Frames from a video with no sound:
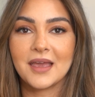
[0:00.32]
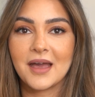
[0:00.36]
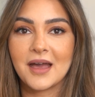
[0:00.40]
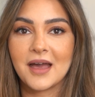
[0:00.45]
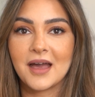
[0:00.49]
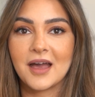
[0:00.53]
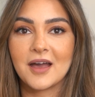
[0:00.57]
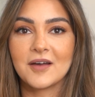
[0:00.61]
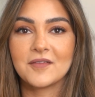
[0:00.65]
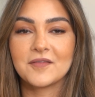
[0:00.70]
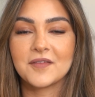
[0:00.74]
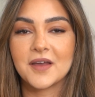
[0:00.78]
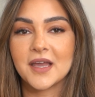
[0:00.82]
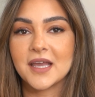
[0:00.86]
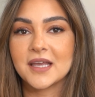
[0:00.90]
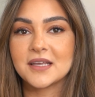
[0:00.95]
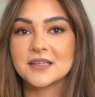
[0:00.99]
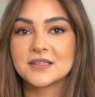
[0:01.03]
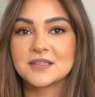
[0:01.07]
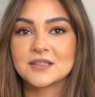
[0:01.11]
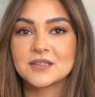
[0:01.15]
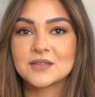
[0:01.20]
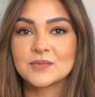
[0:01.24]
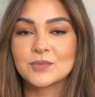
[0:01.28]
have a
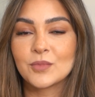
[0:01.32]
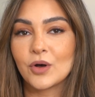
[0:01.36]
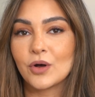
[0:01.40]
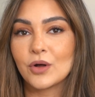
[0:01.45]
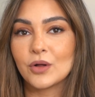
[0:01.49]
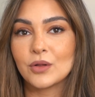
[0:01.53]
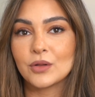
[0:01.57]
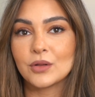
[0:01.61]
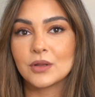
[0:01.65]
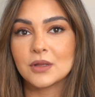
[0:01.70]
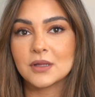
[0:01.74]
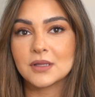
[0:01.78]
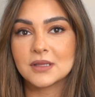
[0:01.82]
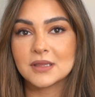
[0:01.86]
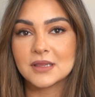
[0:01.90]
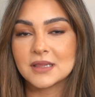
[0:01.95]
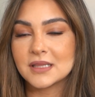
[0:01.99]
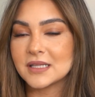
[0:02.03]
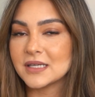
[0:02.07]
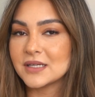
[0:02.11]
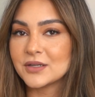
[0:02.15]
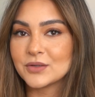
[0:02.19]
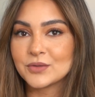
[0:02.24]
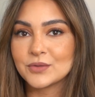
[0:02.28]
small
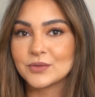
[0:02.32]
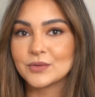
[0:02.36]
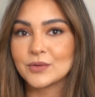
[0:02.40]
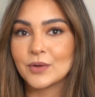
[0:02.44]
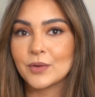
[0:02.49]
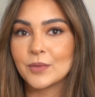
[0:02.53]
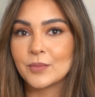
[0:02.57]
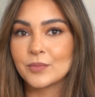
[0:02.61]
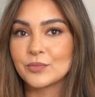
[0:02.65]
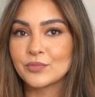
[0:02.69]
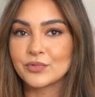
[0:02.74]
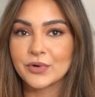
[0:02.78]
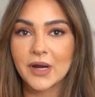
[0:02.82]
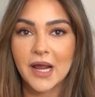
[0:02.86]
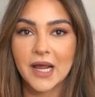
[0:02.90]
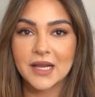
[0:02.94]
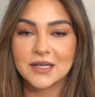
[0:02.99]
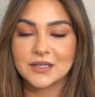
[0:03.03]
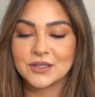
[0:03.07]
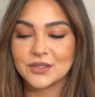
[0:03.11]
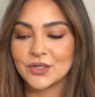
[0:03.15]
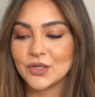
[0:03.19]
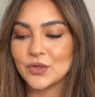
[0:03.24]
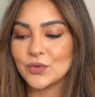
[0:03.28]
little
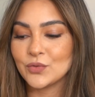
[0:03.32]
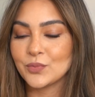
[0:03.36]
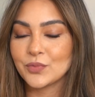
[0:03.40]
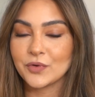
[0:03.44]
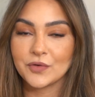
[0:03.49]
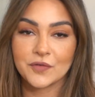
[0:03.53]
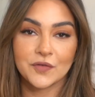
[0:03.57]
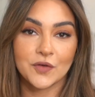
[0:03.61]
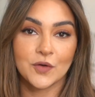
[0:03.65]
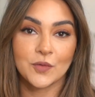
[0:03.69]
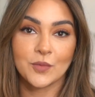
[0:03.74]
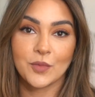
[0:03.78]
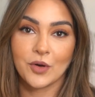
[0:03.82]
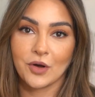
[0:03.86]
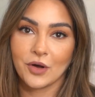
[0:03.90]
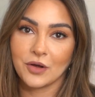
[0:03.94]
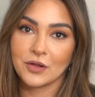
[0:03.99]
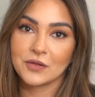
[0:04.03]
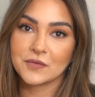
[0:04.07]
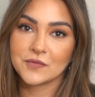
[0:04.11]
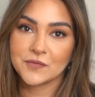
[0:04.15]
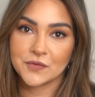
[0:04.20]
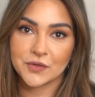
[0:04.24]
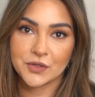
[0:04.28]
brand new perfume
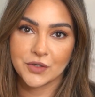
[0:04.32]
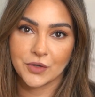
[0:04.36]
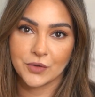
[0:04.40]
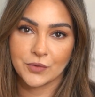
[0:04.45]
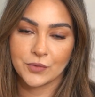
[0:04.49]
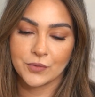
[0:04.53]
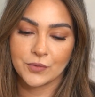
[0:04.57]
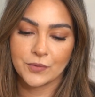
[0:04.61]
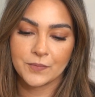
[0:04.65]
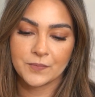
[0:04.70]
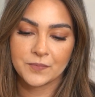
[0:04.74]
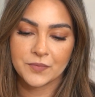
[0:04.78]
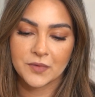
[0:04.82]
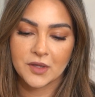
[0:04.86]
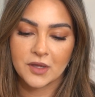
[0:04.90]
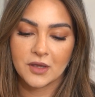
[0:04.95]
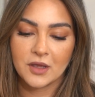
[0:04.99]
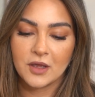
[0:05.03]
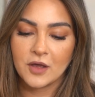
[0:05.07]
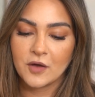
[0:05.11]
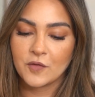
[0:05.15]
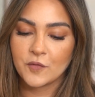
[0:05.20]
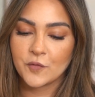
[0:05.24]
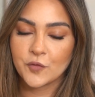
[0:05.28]
haul for you.
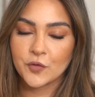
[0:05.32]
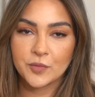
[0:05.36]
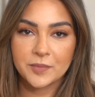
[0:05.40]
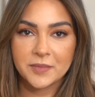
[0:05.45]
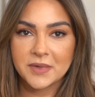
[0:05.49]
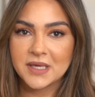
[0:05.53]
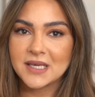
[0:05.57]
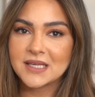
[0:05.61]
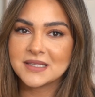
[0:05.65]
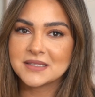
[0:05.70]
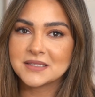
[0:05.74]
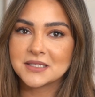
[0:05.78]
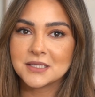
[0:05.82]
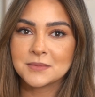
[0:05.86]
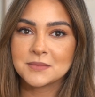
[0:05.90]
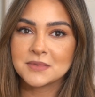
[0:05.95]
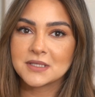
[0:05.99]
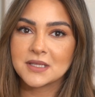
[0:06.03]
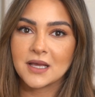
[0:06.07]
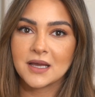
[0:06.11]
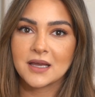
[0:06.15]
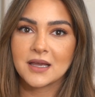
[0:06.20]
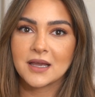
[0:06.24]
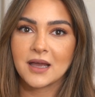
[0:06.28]
For me, it seems
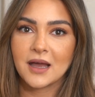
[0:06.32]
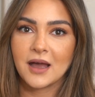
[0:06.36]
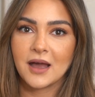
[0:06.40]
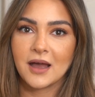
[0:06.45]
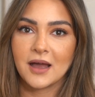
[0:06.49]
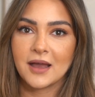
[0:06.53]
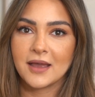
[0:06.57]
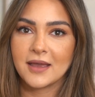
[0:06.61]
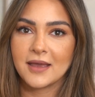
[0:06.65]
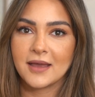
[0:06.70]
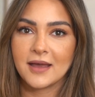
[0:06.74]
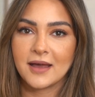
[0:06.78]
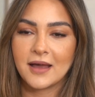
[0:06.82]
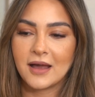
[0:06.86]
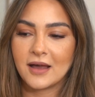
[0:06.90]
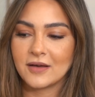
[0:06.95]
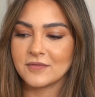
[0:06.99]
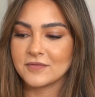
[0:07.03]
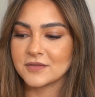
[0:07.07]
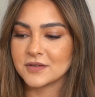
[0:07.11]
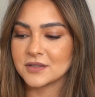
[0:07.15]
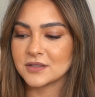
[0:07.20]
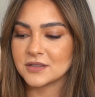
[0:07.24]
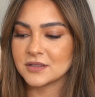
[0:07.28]
like I
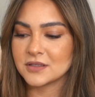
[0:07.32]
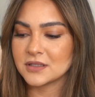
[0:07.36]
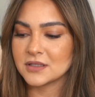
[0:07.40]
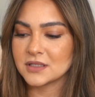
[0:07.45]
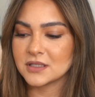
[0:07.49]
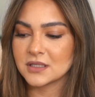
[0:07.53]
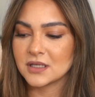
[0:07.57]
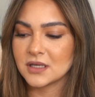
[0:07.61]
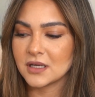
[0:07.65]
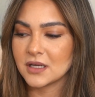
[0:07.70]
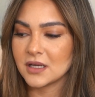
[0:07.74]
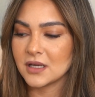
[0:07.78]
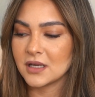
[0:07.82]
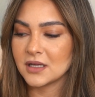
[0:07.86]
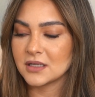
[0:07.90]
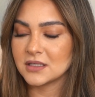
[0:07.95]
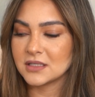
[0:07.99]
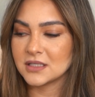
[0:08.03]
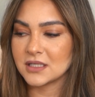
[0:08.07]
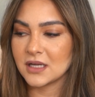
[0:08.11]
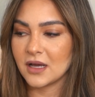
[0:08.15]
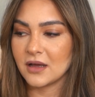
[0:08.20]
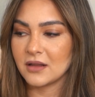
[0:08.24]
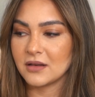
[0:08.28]
haven't
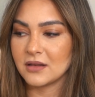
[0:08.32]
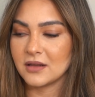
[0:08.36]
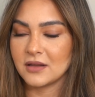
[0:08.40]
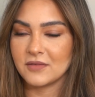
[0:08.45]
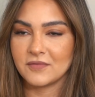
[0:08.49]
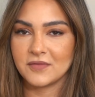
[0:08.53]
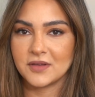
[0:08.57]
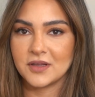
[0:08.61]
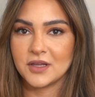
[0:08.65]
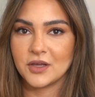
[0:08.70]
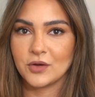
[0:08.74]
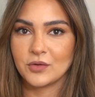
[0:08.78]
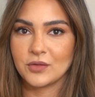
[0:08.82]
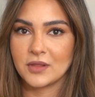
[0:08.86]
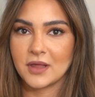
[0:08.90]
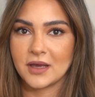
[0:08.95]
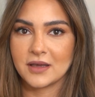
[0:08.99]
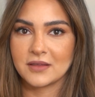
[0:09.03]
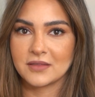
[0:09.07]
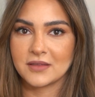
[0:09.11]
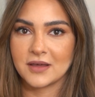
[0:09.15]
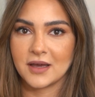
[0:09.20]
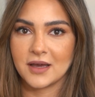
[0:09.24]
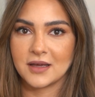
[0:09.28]
done a video
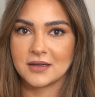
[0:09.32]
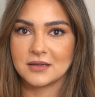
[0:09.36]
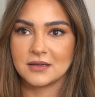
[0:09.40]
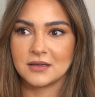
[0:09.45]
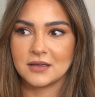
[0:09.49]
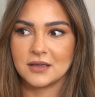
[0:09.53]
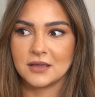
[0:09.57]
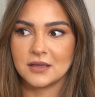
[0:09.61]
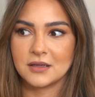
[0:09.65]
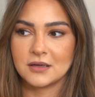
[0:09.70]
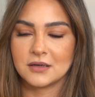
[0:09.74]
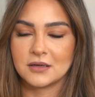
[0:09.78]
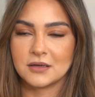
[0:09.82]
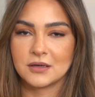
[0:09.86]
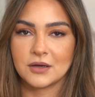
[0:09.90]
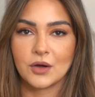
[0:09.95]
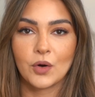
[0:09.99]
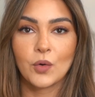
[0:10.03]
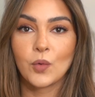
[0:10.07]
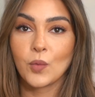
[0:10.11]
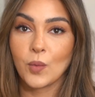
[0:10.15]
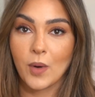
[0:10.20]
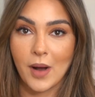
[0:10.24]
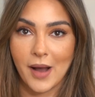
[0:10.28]
like that in a
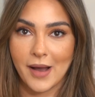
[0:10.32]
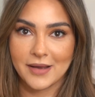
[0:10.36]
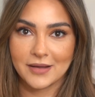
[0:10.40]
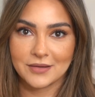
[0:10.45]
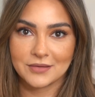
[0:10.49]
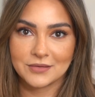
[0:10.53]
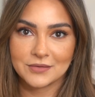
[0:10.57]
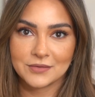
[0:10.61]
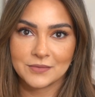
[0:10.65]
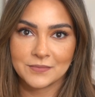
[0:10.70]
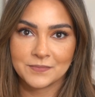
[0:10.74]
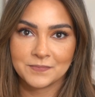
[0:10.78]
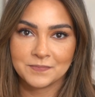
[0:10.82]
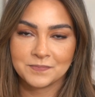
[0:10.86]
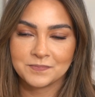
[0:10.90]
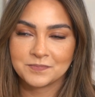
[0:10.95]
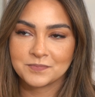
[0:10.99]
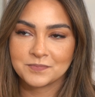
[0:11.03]
while.